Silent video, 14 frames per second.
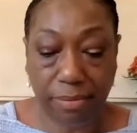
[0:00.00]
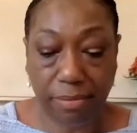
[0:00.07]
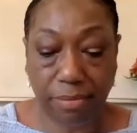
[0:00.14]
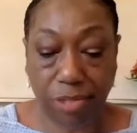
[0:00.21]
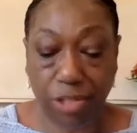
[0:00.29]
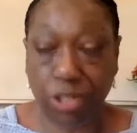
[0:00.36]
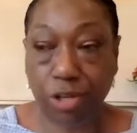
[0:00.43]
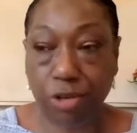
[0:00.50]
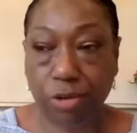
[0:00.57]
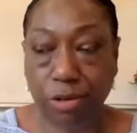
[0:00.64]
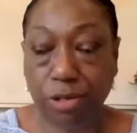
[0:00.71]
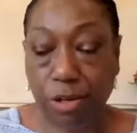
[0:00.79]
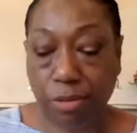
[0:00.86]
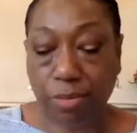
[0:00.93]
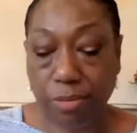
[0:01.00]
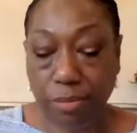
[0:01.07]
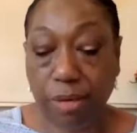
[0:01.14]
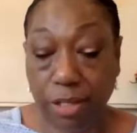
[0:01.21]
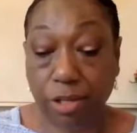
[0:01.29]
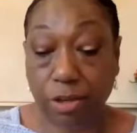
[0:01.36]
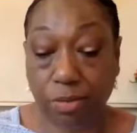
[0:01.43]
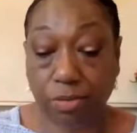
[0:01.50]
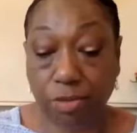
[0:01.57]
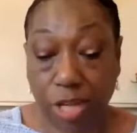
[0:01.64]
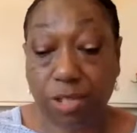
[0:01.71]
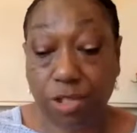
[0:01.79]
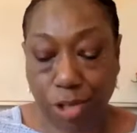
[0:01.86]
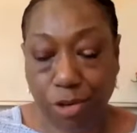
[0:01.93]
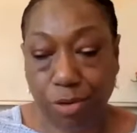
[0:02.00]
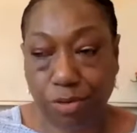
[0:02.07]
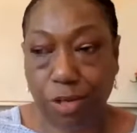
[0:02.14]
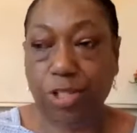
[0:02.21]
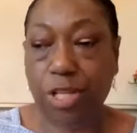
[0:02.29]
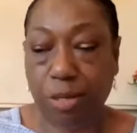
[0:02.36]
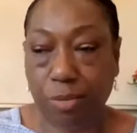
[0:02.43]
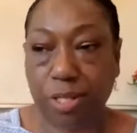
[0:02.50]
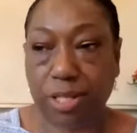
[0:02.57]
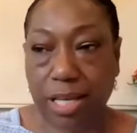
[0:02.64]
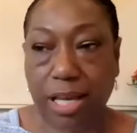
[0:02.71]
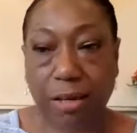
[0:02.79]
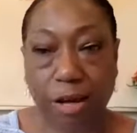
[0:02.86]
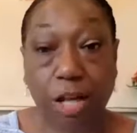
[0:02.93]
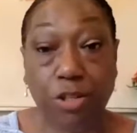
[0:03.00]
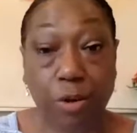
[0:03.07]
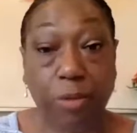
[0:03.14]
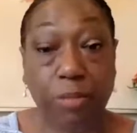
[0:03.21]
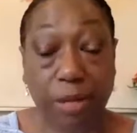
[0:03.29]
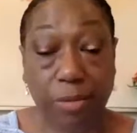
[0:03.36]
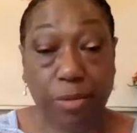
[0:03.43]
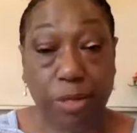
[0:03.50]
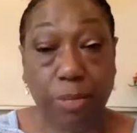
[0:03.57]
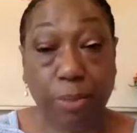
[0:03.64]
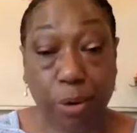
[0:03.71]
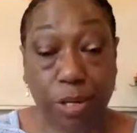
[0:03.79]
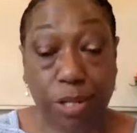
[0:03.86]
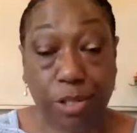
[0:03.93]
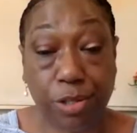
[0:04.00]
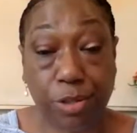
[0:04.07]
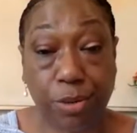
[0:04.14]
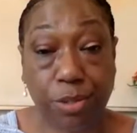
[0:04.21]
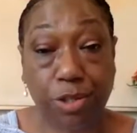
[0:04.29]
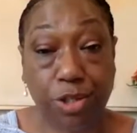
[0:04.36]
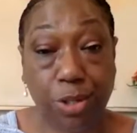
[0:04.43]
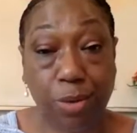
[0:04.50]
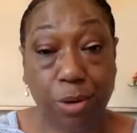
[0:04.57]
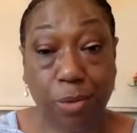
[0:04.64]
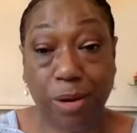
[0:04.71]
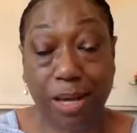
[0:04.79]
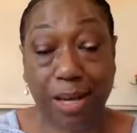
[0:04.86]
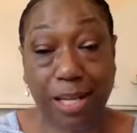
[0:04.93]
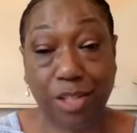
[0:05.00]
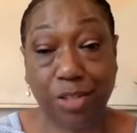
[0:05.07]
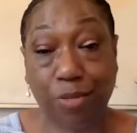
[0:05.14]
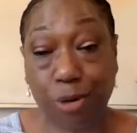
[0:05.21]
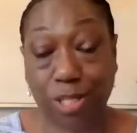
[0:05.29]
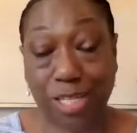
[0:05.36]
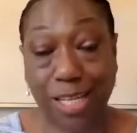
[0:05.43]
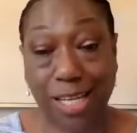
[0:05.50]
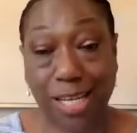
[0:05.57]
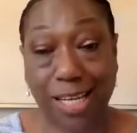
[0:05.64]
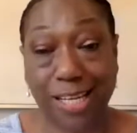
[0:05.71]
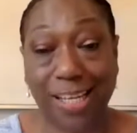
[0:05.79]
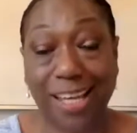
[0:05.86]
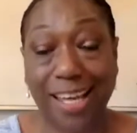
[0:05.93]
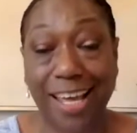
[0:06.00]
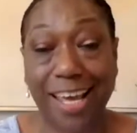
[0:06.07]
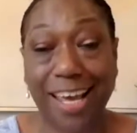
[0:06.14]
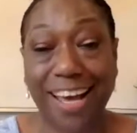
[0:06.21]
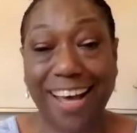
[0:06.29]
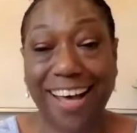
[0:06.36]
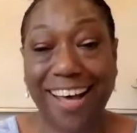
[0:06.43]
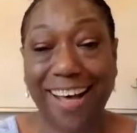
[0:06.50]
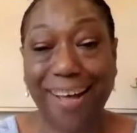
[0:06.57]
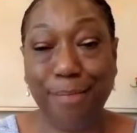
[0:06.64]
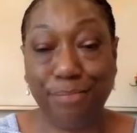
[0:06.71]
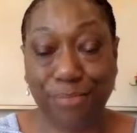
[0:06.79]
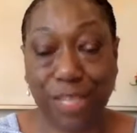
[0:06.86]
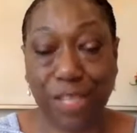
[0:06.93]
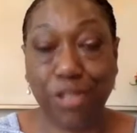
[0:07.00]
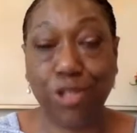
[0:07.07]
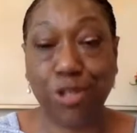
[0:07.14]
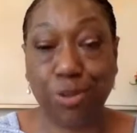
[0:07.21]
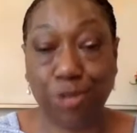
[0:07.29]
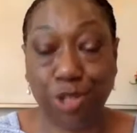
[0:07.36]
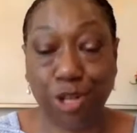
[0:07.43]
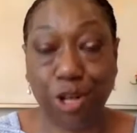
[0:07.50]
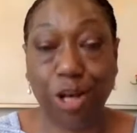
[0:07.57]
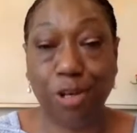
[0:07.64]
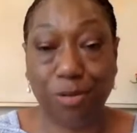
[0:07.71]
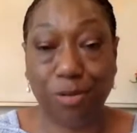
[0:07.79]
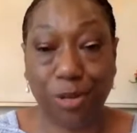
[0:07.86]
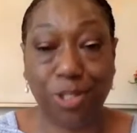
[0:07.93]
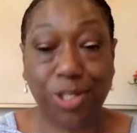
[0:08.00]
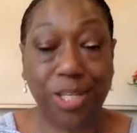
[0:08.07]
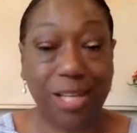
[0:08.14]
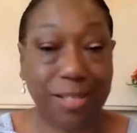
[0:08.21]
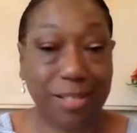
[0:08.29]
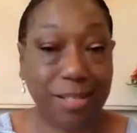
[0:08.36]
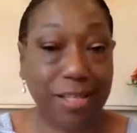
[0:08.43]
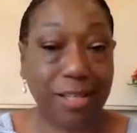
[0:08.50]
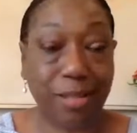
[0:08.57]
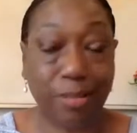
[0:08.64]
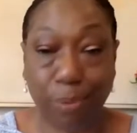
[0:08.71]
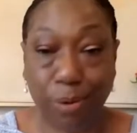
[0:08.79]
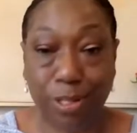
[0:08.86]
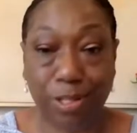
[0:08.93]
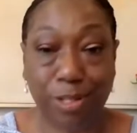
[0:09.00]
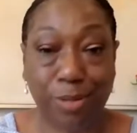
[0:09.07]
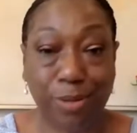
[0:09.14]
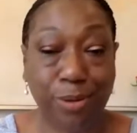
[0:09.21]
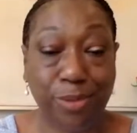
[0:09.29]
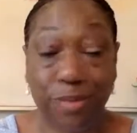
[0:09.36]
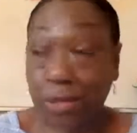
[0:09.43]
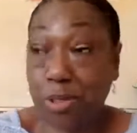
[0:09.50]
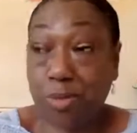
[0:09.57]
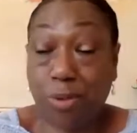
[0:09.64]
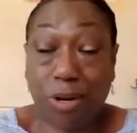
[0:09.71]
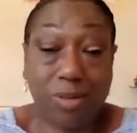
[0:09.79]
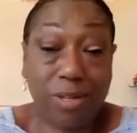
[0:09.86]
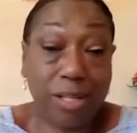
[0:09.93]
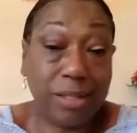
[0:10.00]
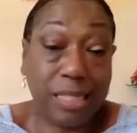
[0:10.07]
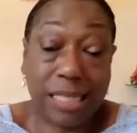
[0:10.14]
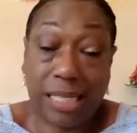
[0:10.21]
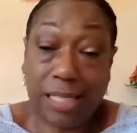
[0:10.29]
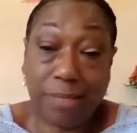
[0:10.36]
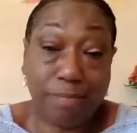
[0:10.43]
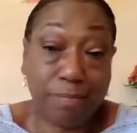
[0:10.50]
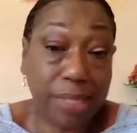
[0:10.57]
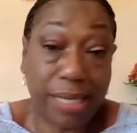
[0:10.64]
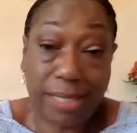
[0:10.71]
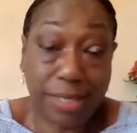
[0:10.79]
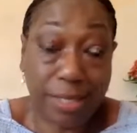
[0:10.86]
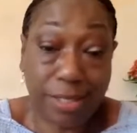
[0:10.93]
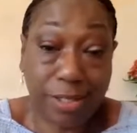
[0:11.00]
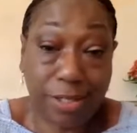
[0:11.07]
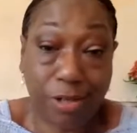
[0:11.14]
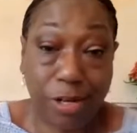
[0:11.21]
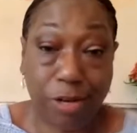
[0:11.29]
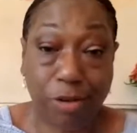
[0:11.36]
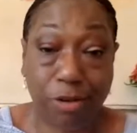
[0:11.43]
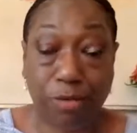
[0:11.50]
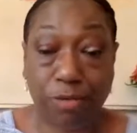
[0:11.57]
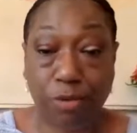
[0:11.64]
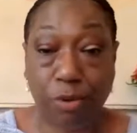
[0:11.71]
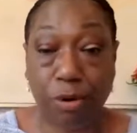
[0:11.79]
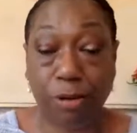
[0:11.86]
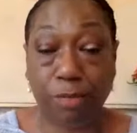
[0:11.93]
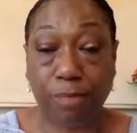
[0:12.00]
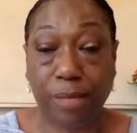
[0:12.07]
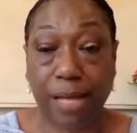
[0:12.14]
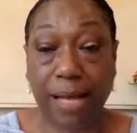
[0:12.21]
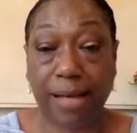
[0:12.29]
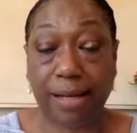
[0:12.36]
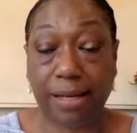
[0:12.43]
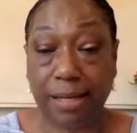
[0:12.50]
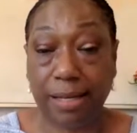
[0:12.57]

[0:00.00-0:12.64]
just a university. It was it was a boarding school. So she went away at age 14 to Shaw University at the boarding school. This was one of the elite places, for Black